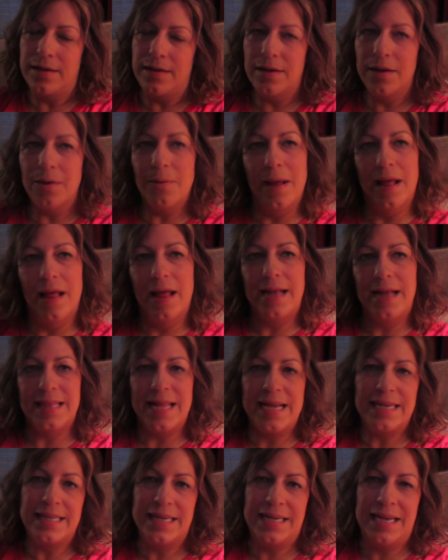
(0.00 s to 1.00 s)
oh well, I
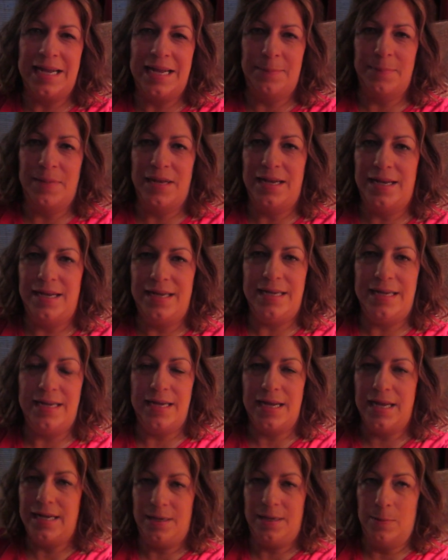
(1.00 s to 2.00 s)
like the name
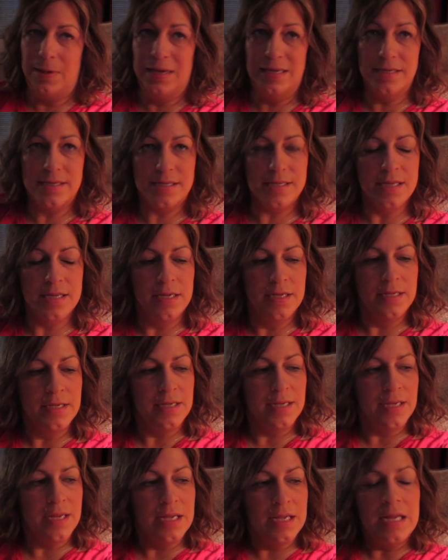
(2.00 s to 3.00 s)
anyways.
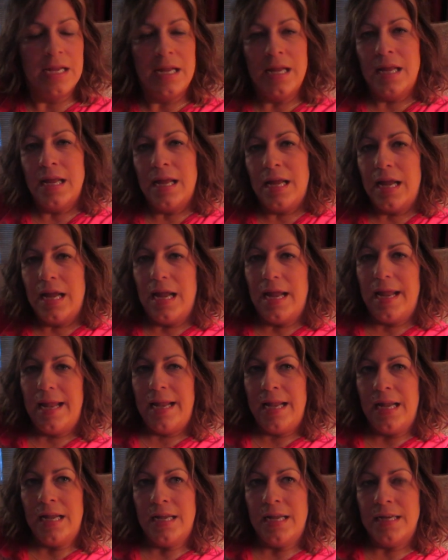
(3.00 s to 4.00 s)

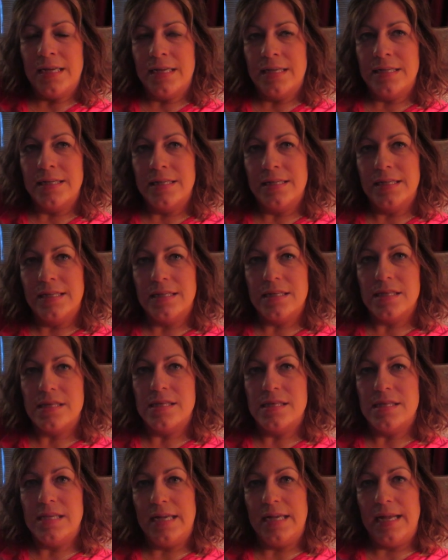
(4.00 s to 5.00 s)
And, let's
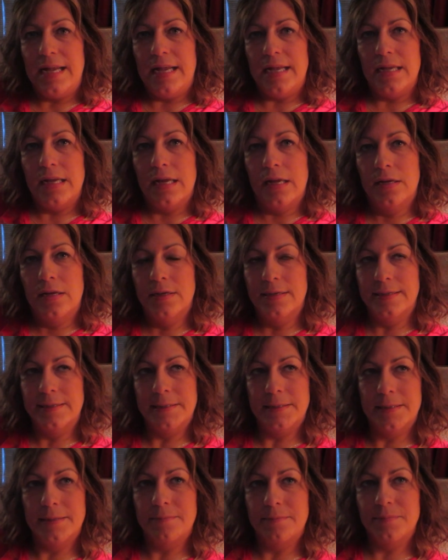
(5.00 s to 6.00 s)
see. I
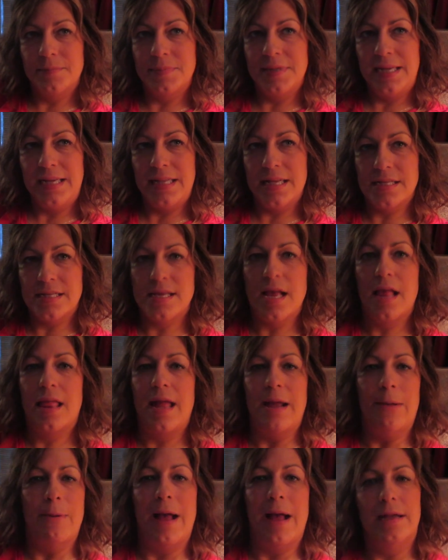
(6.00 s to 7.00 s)
think that's all
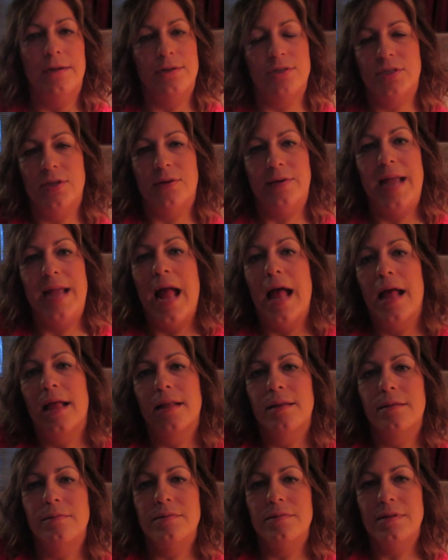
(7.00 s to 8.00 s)
I watch. So, yeah.
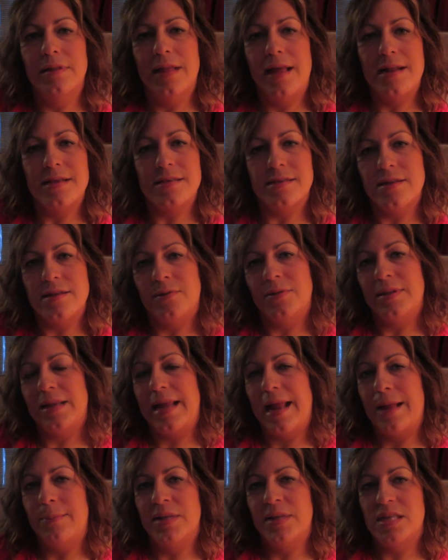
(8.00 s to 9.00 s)
Let us know in the
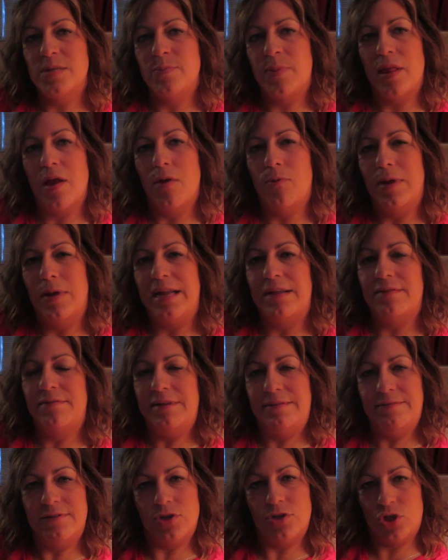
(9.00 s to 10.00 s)
comments below what your
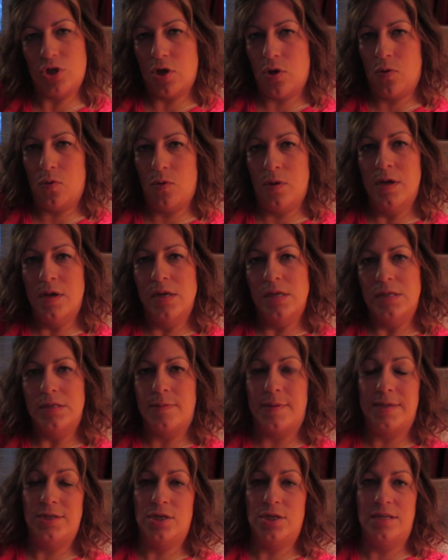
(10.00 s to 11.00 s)
favorite show
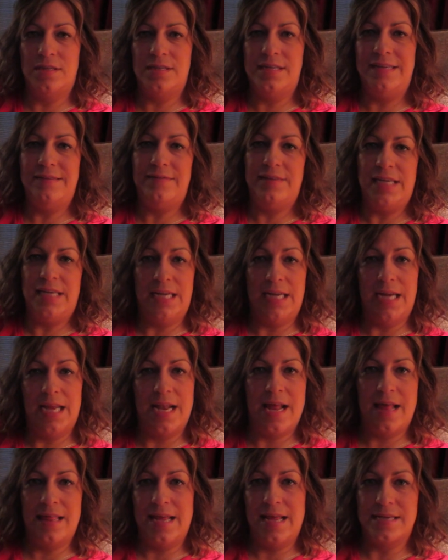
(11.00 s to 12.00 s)
to watch on TV.
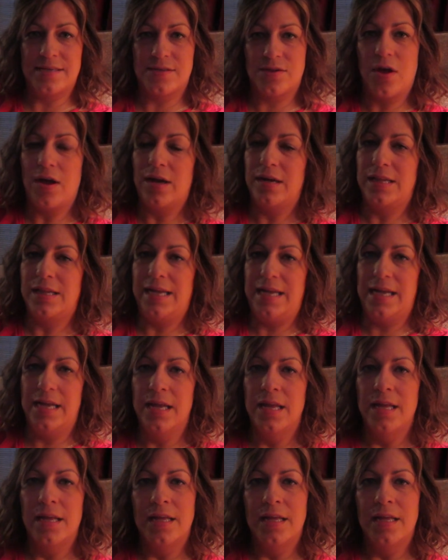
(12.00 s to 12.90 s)
And I'll ask Karli